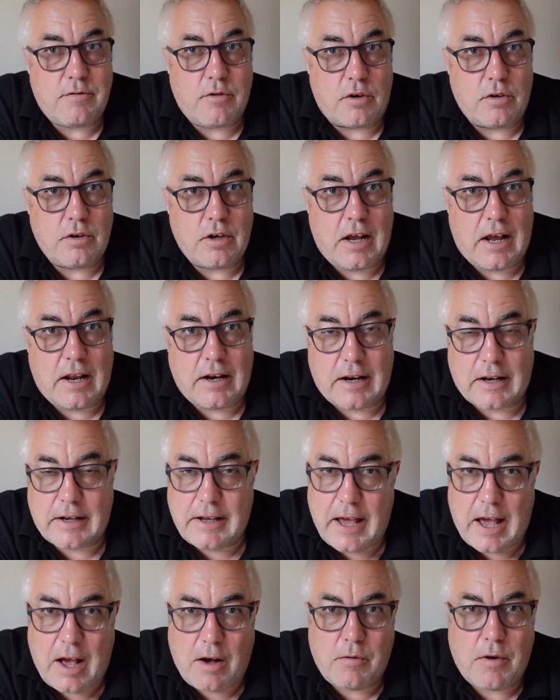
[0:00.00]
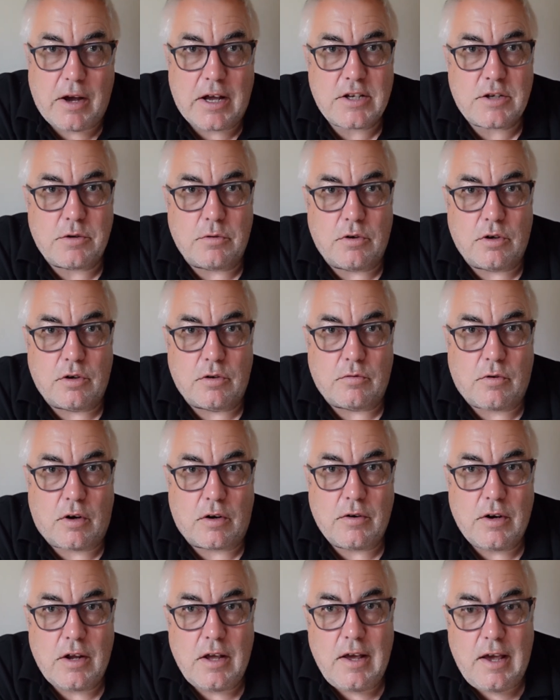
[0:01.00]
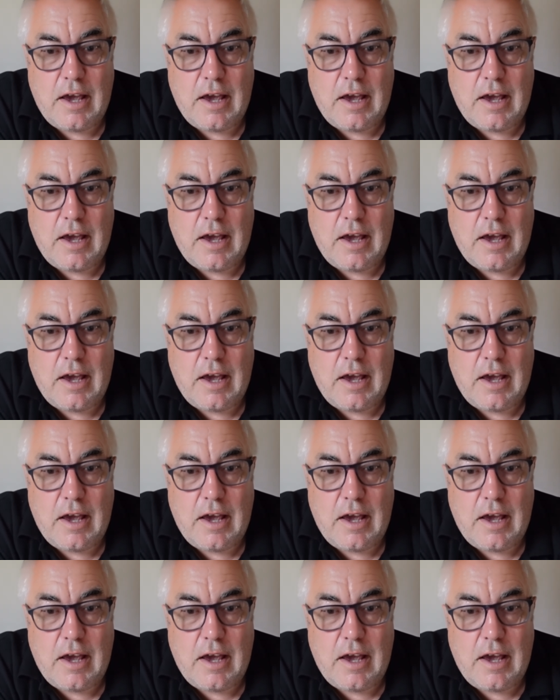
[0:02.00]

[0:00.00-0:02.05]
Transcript: one and I can't wait to own one.